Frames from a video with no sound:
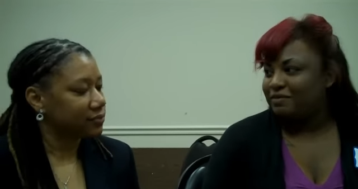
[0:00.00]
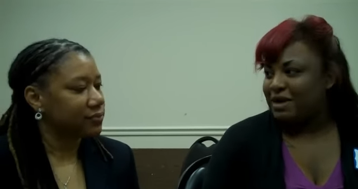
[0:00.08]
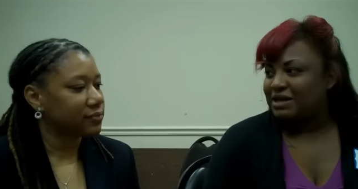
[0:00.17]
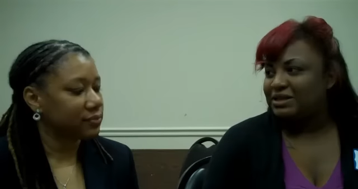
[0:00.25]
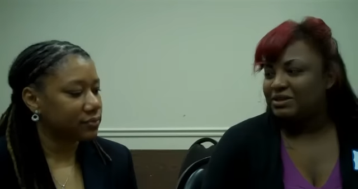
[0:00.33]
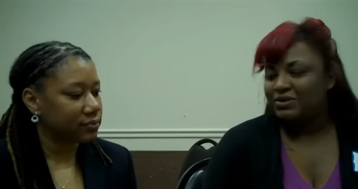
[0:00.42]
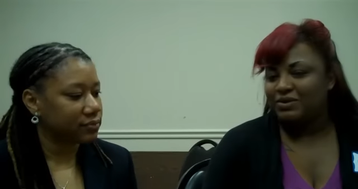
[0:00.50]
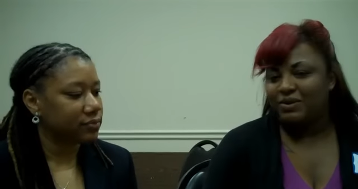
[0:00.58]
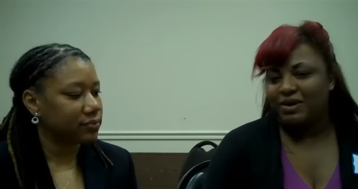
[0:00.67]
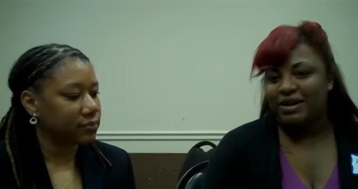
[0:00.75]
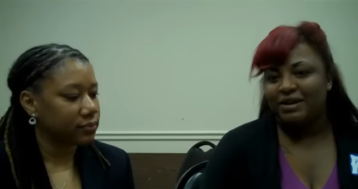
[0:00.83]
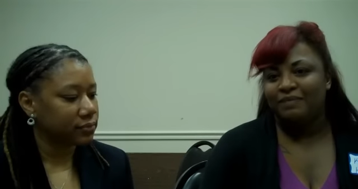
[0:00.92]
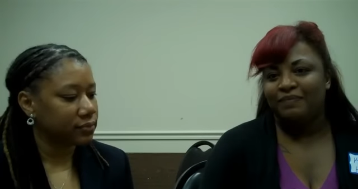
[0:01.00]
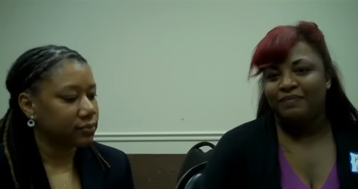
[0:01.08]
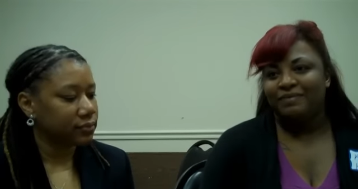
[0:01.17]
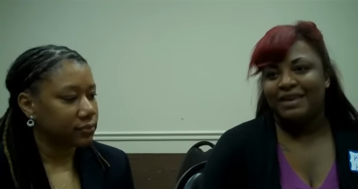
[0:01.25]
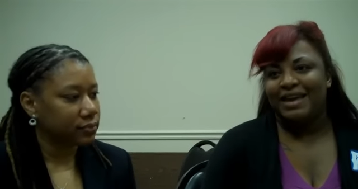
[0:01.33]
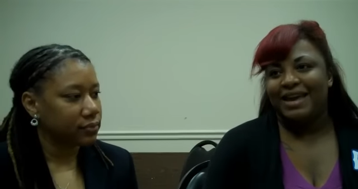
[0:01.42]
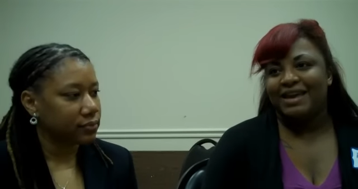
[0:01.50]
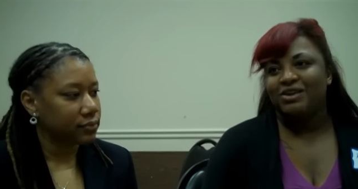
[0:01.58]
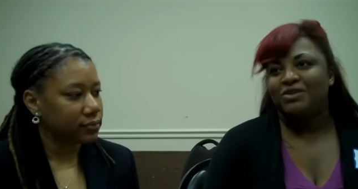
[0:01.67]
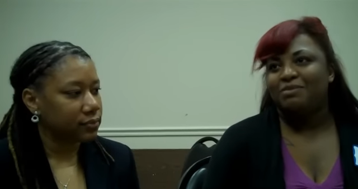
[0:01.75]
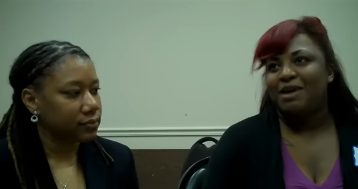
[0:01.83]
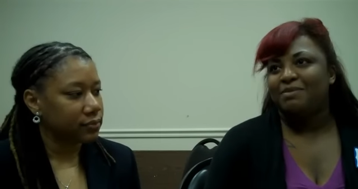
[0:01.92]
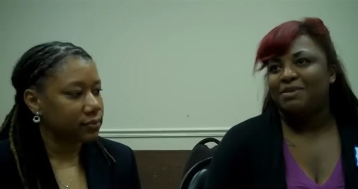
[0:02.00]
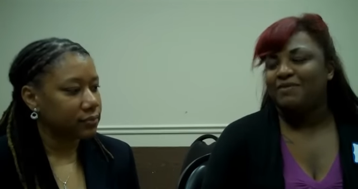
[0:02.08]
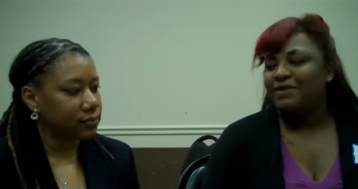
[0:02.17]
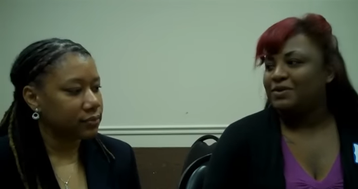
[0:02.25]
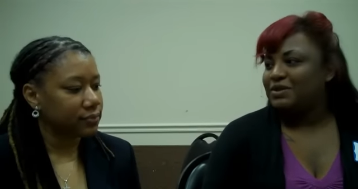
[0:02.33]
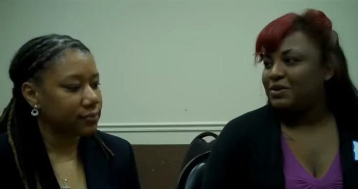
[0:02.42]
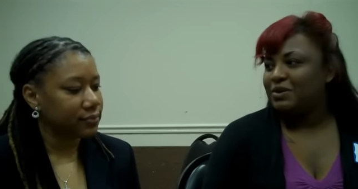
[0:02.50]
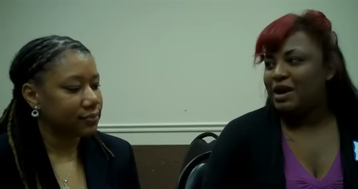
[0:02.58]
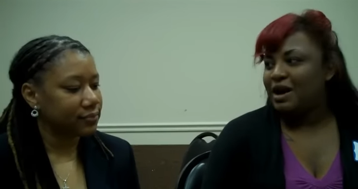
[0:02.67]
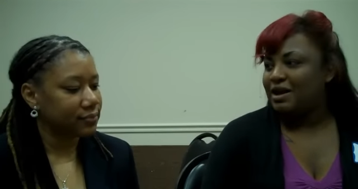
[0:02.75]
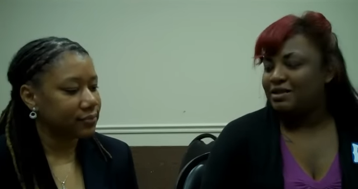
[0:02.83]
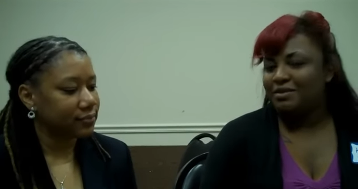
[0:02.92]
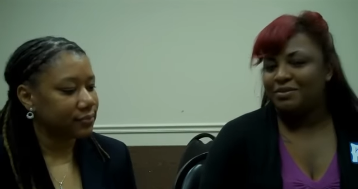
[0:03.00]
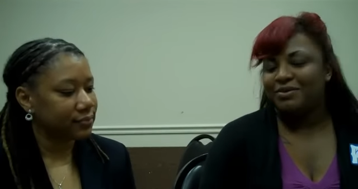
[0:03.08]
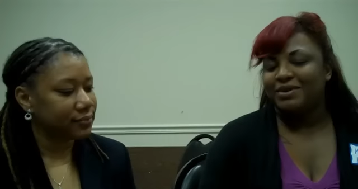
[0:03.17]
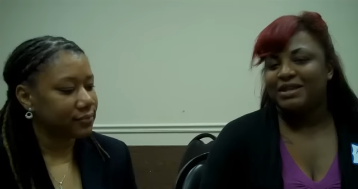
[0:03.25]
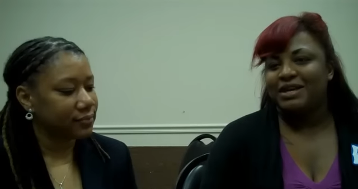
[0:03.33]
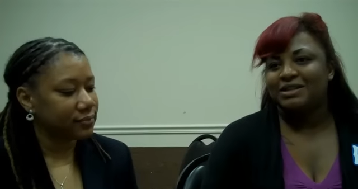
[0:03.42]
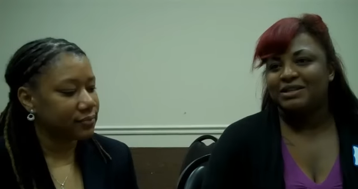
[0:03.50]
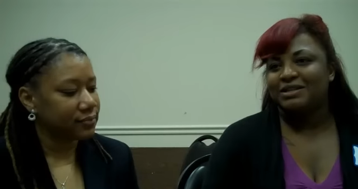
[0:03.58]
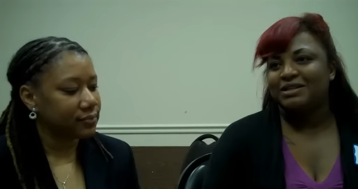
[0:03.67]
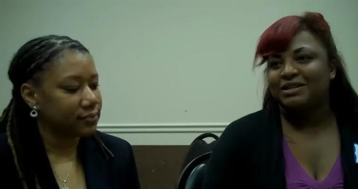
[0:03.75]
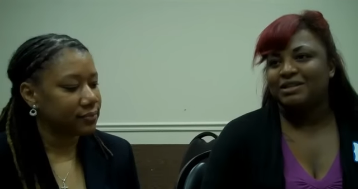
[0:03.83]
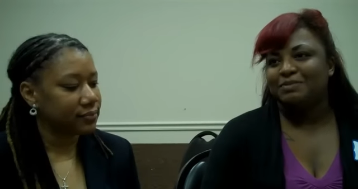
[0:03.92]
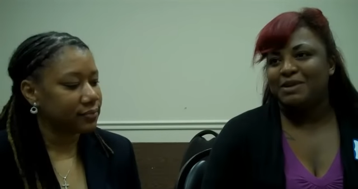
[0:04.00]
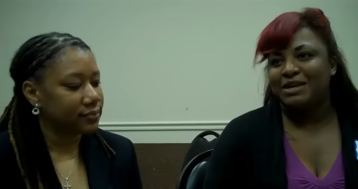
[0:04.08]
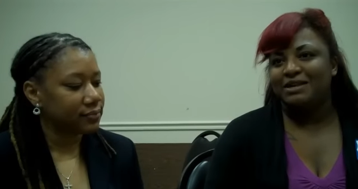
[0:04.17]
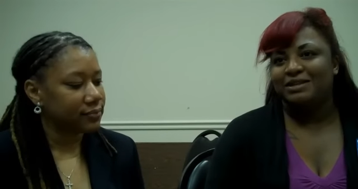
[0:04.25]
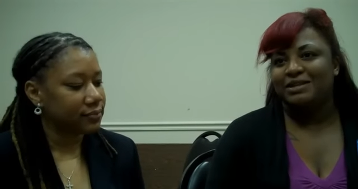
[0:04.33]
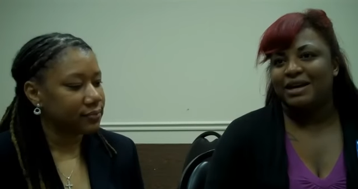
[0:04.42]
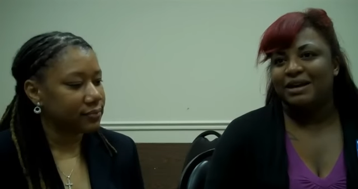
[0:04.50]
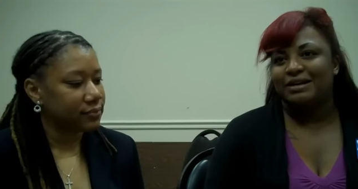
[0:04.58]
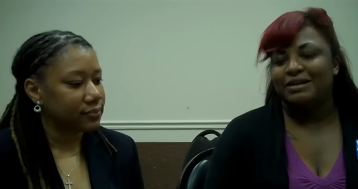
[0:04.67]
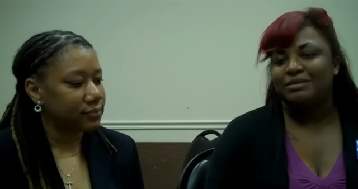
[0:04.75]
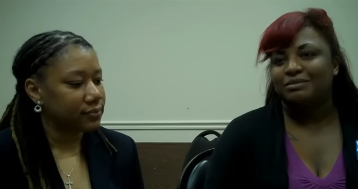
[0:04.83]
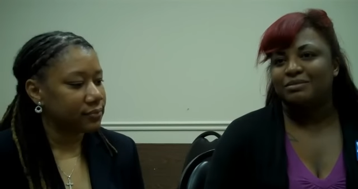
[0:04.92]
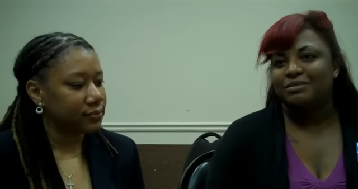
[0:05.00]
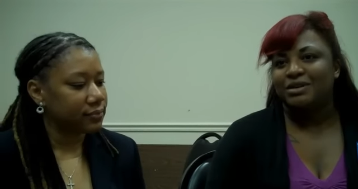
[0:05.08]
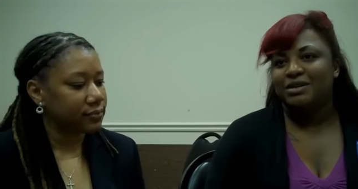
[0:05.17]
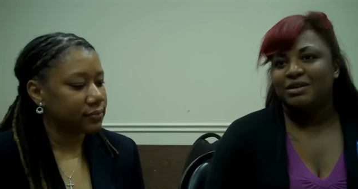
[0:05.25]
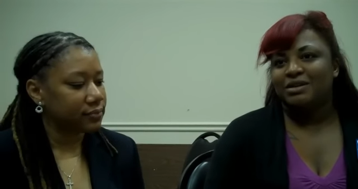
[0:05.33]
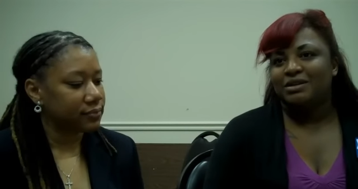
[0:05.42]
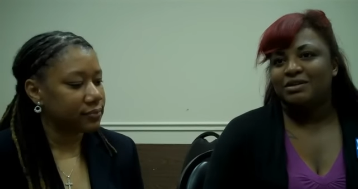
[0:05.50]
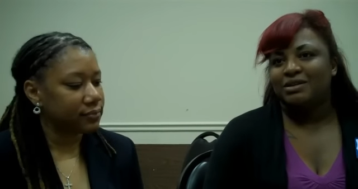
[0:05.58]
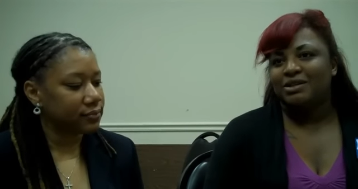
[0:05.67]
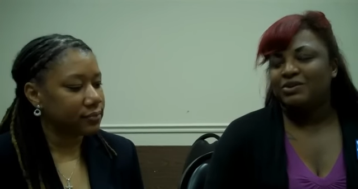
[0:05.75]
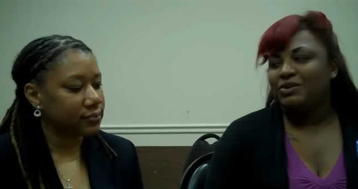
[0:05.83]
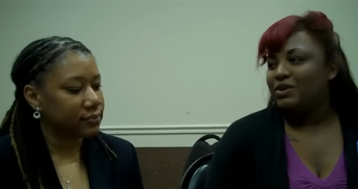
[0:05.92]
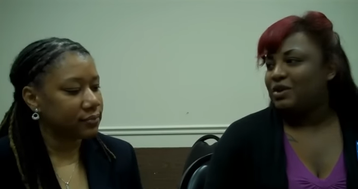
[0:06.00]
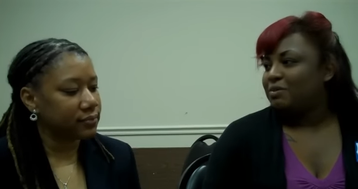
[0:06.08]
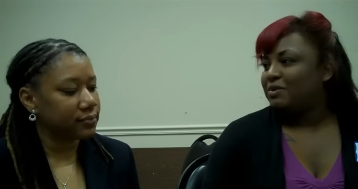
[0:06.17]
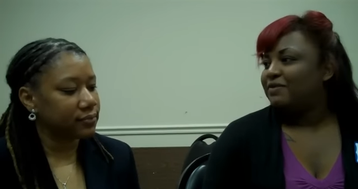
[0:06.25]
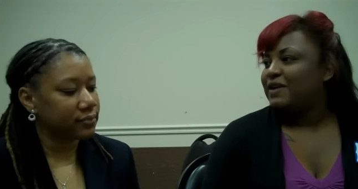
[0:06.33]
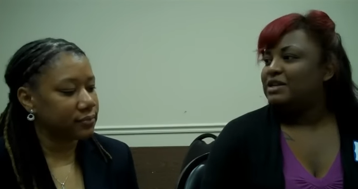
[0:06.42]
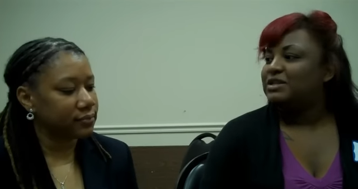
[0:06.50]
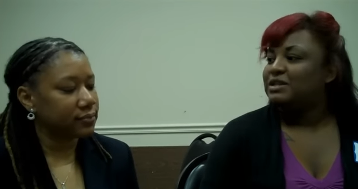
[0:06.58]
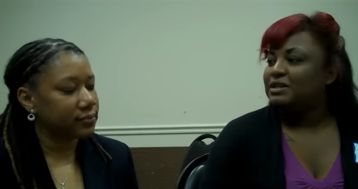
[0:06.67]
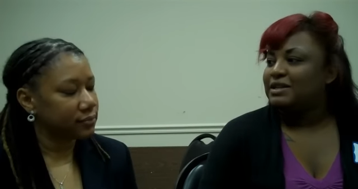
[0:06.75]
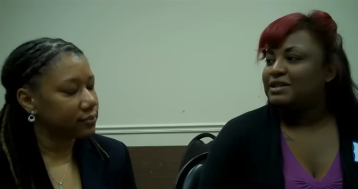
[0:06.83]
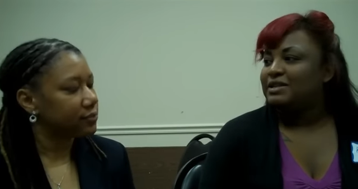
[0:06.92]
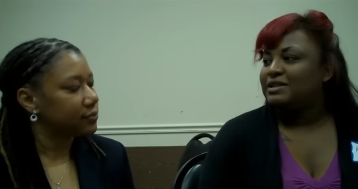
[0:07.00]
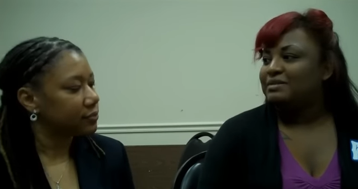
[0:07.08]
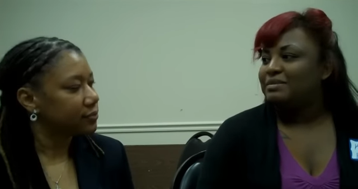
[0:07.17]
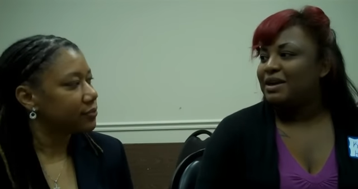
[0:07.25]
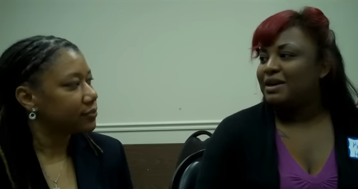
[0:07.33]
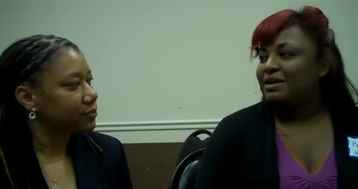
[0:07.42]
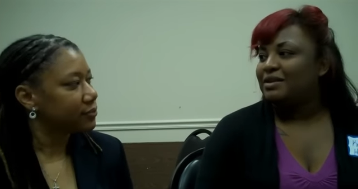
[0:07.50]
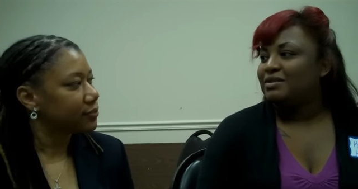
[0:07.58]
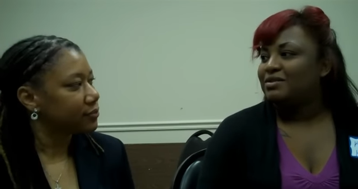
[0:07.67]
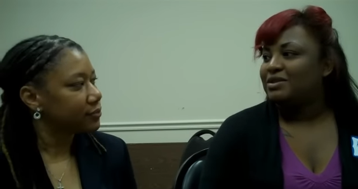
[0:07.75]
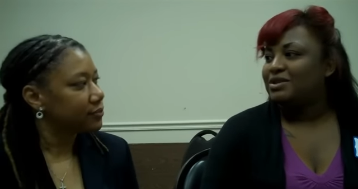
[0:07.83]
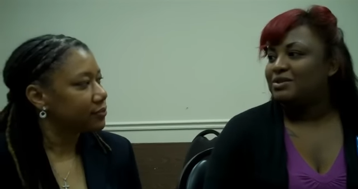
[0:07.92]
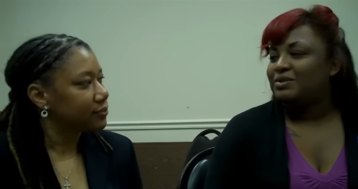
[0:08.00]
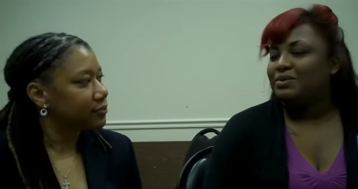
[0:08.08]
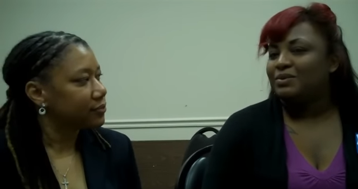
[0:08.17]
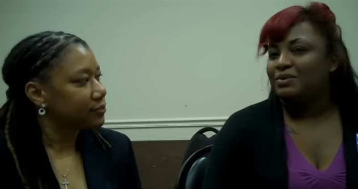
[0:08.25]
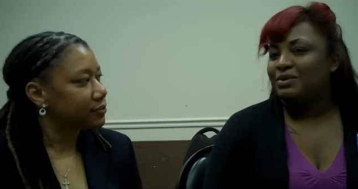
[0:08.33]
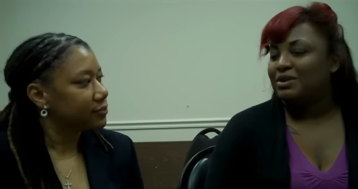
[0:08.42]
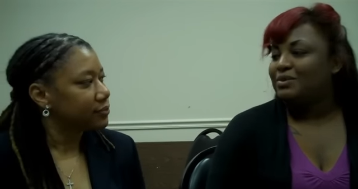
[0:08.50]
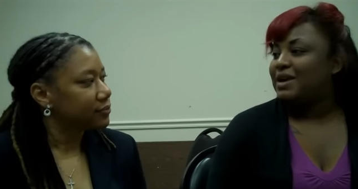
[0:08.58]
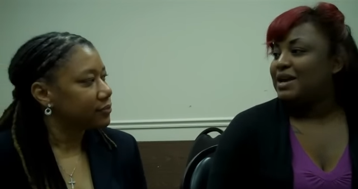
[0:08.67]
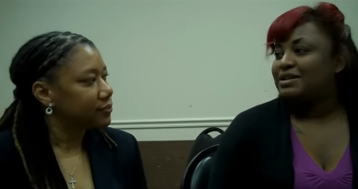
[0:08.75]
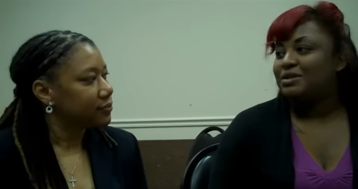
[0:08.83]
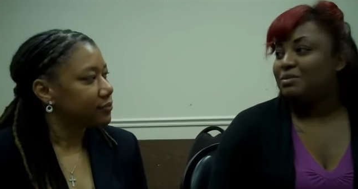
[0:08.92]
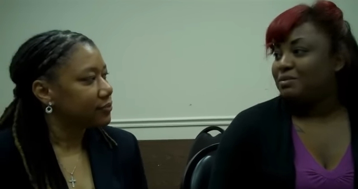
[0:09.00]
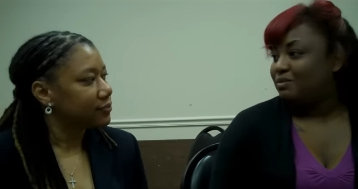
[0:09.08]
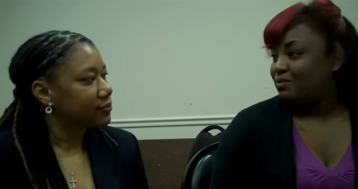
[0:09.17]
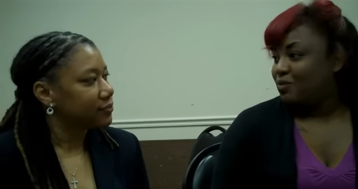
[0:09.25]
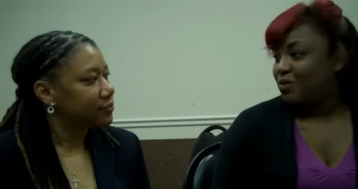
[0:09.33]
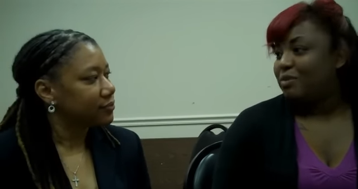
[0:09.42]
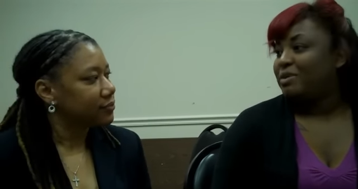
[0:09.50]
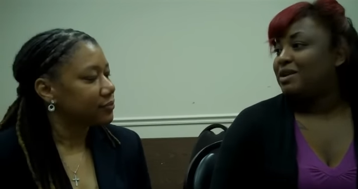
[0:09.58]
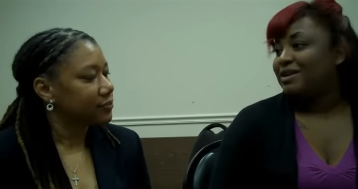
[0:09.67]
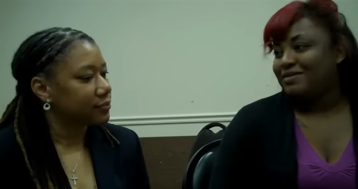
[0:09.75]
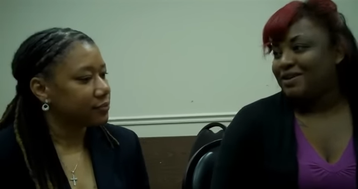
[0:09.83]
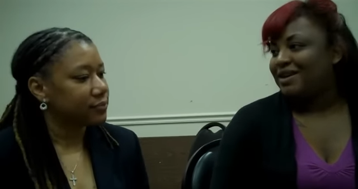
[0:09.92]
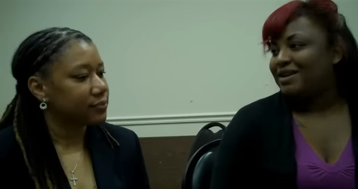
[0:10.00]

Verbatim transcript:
Speaker 1: with my story. And you made me feel so comfortable, and that just speaks um, to your professionalism and to you as a woman of